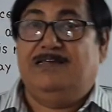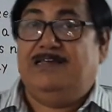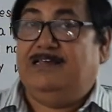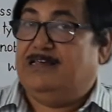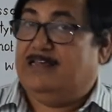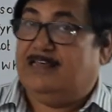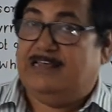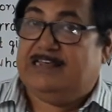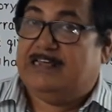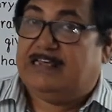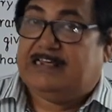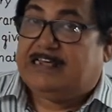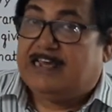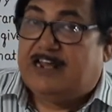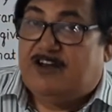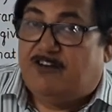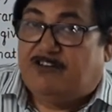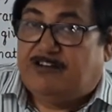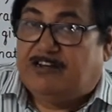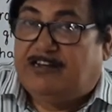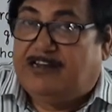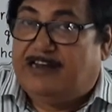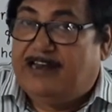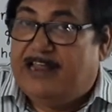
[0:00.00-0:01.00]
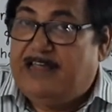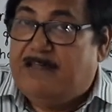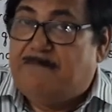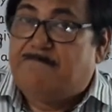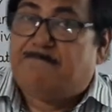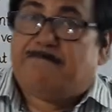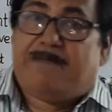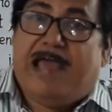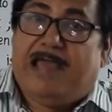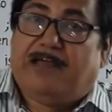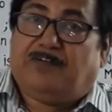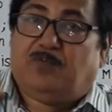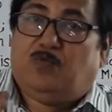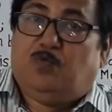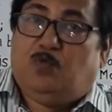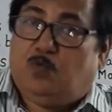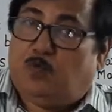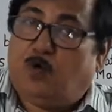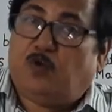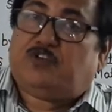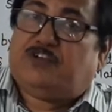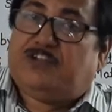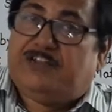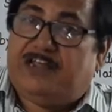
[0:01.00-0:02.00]
He cannot claim back
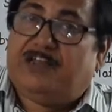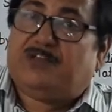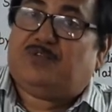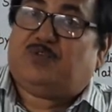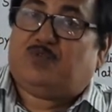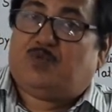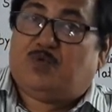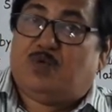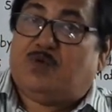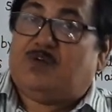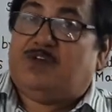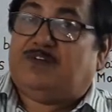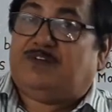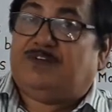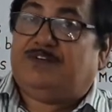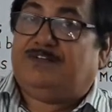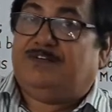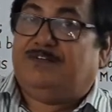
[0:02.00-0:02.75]
what he has sold.